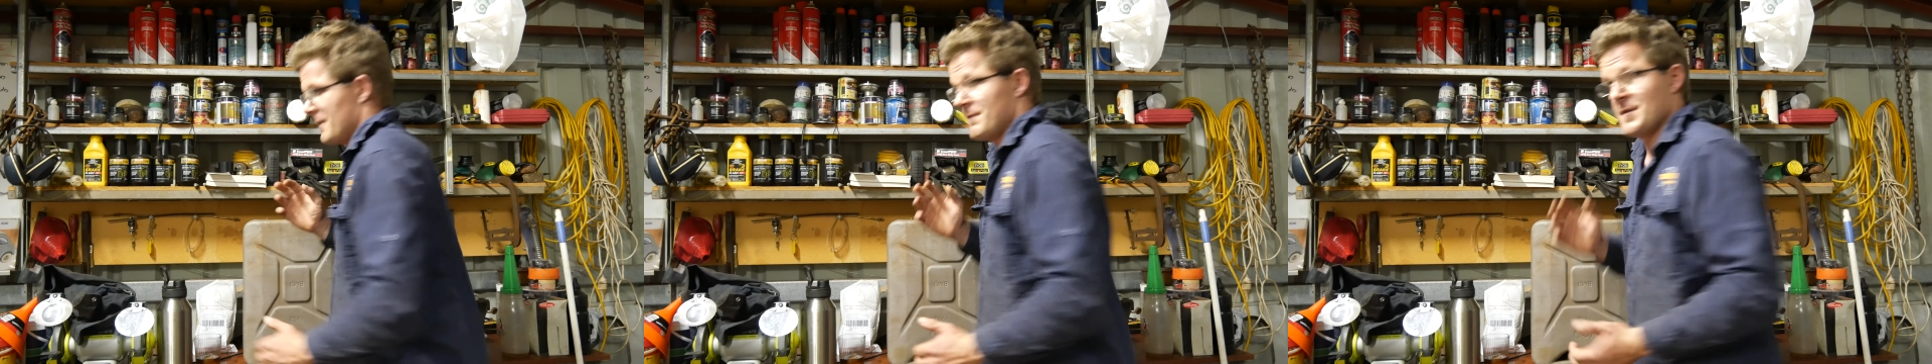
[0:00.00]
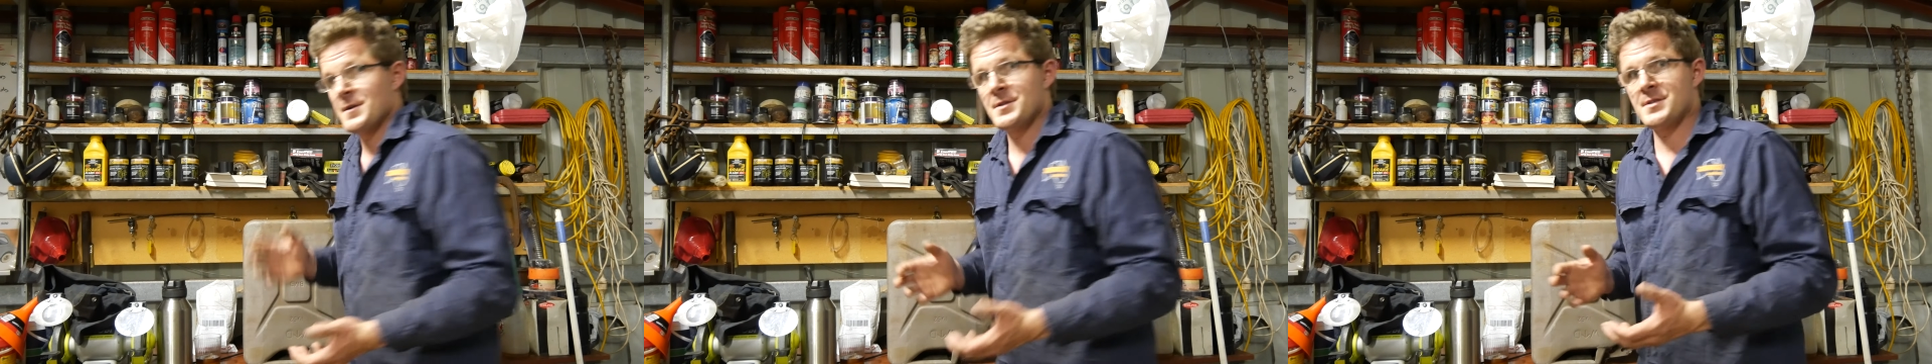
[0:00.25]
the
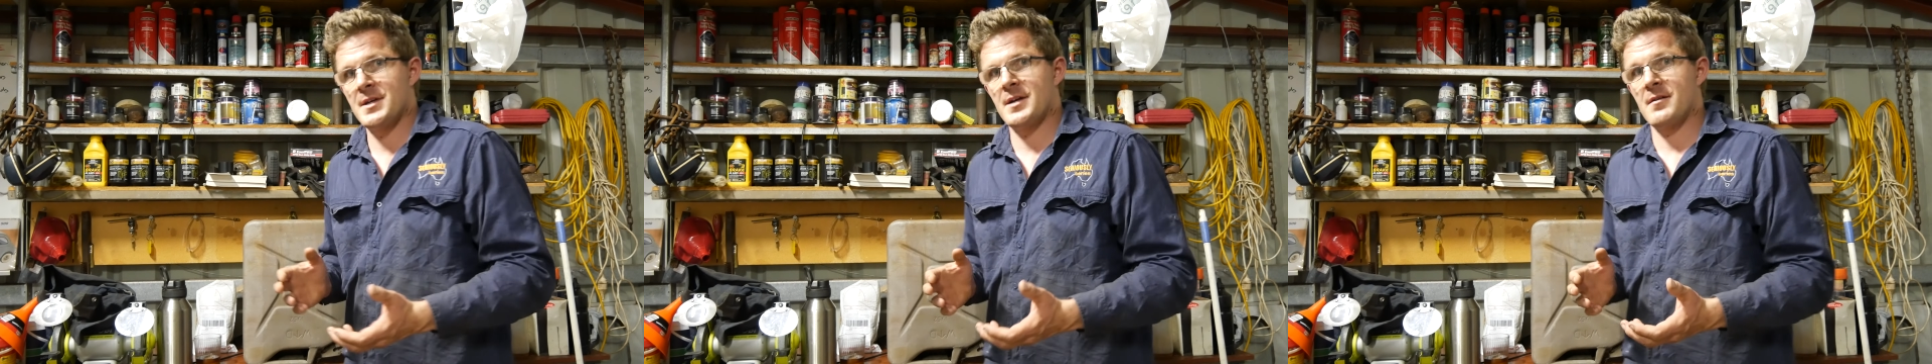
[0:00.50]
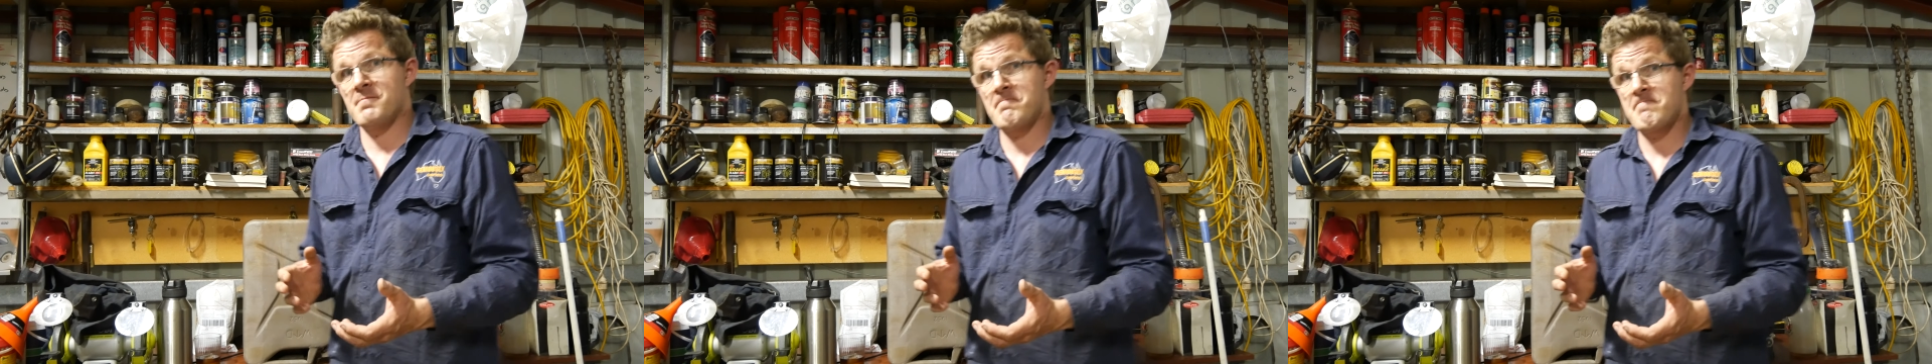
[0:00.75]
first
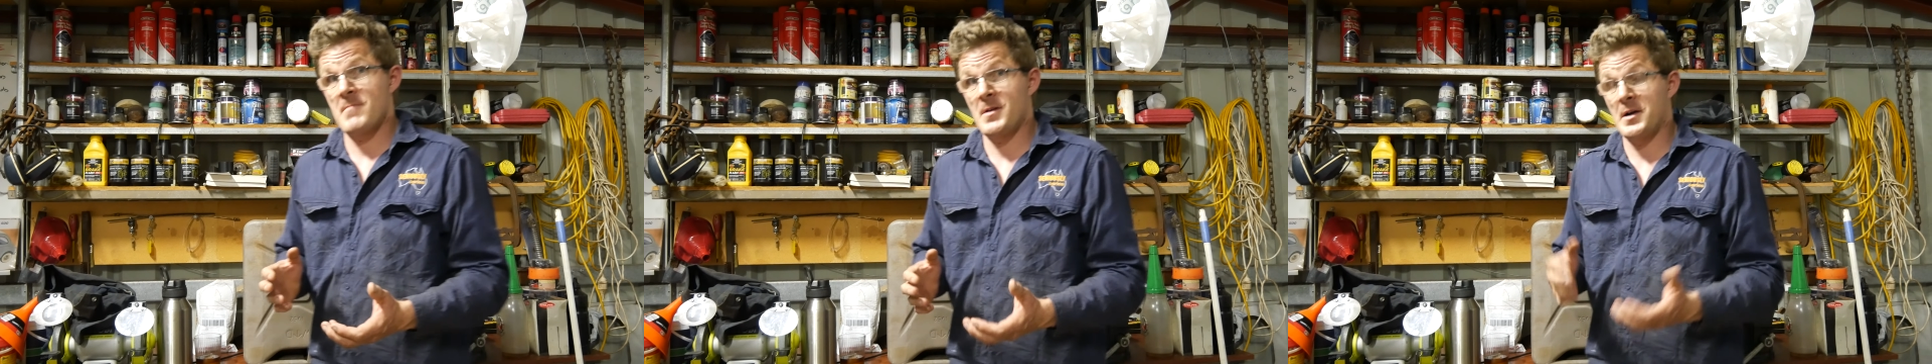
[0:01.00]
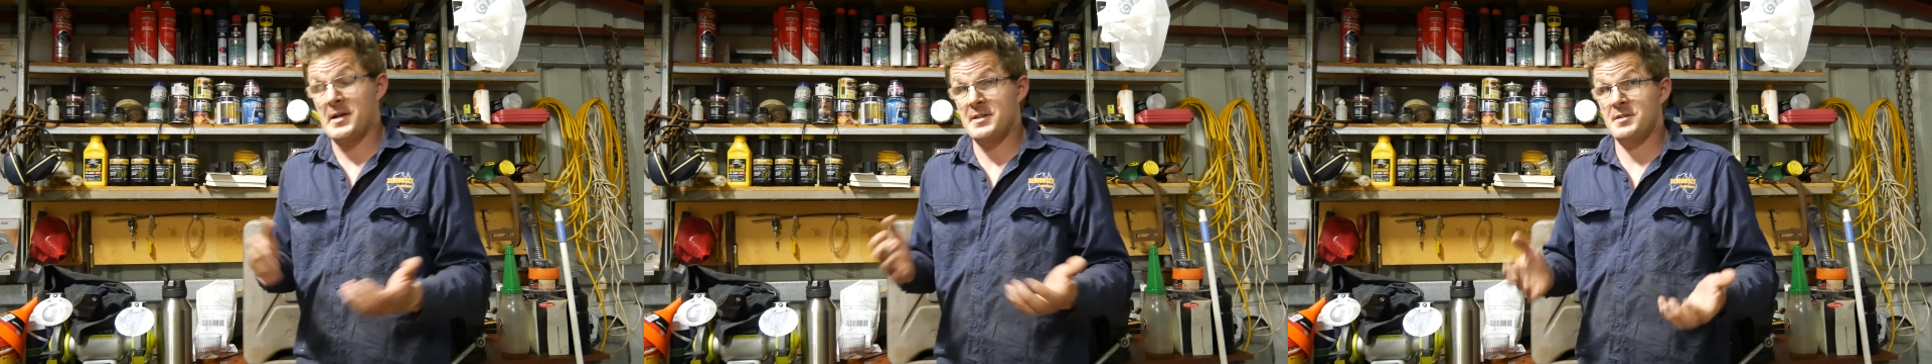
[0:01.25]
thing,
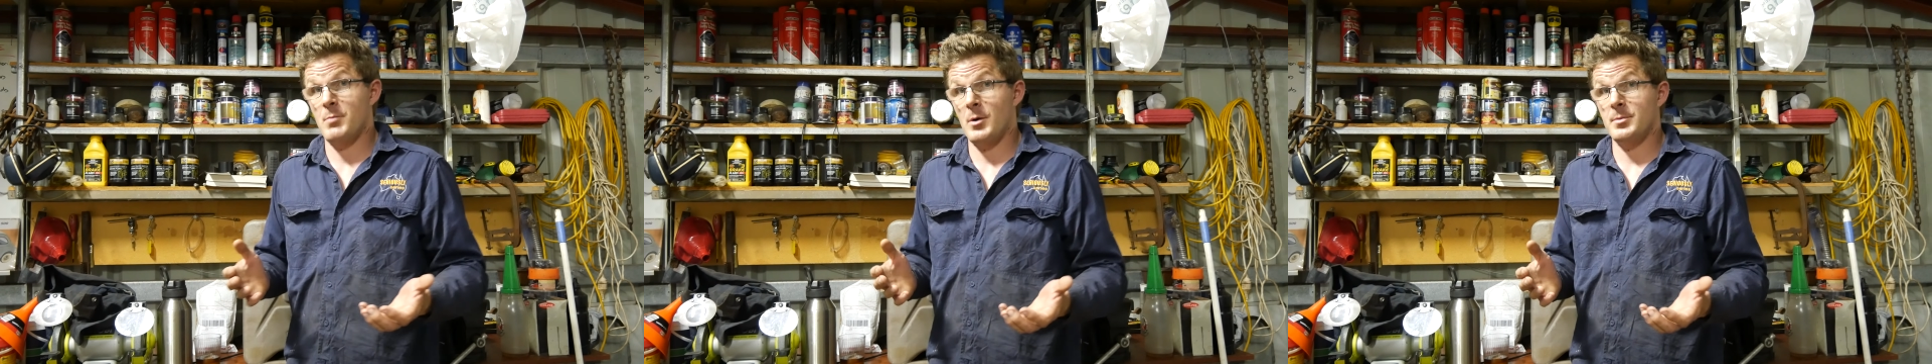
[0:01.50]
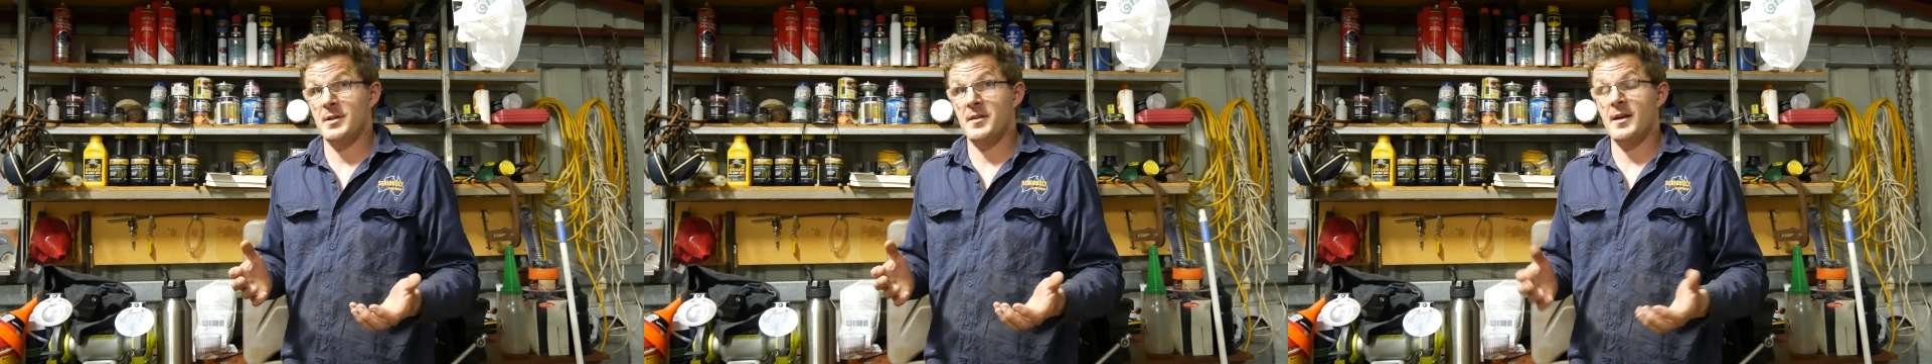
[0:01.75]
I guess you're probably